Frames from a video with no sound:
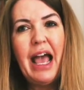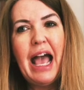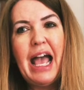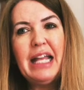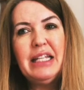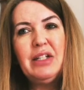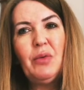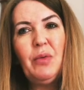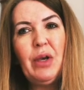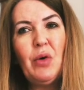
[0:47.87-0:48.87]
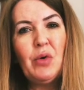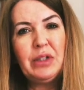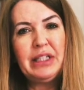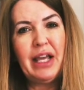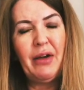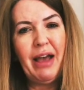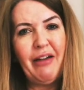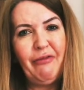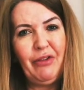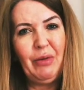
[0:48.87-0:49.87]
And we also
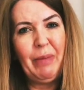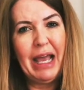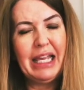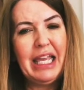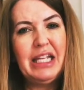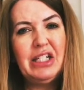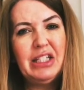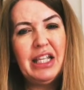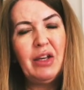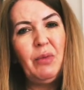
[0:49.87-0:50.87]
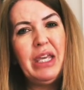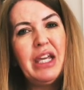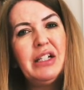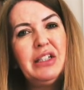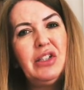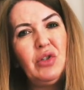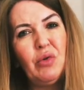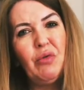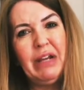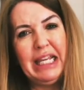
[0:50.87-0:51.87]
have food packaged so that we can
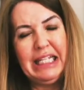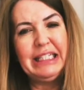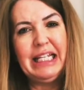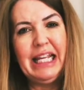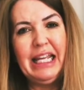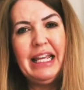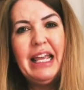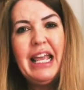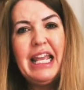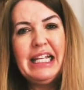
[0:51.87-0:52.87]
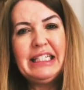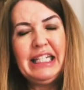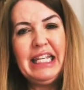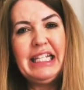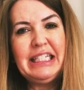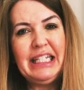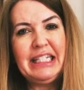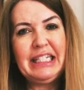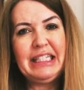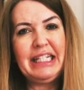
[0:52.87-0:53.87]
store it easily. It's easy
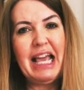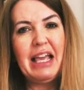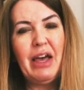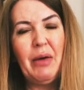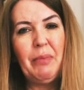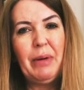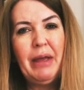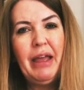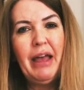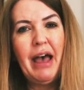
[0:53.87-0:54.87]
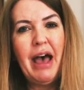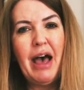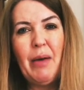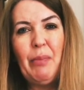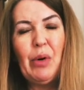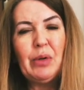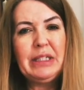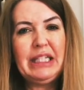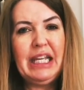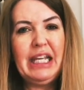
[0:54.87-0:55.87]
to stack up
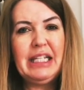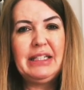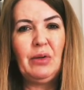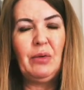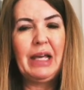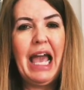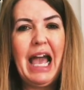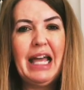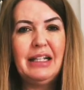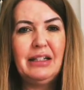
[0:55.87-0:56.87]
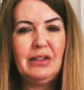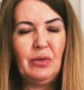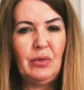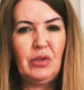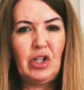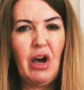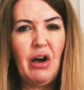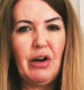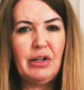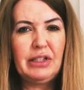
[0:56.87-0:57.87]
boxes or cans or
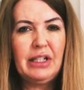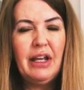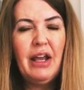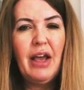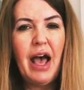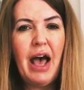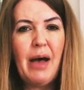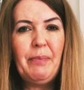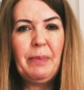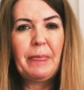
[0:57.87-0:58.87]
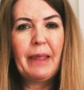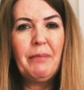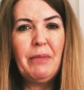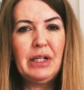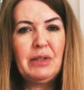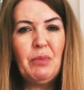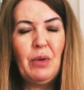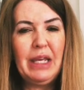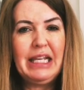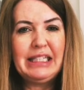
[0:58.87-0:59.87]
jars much
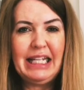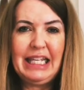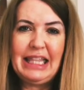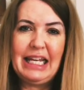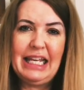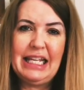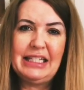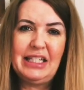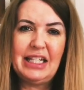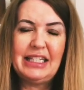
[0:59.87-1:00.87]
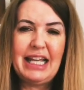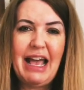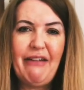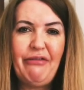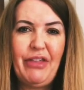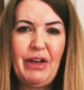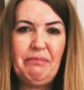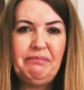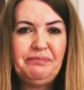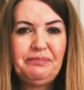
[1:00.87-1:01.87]
more easily than it is just to have them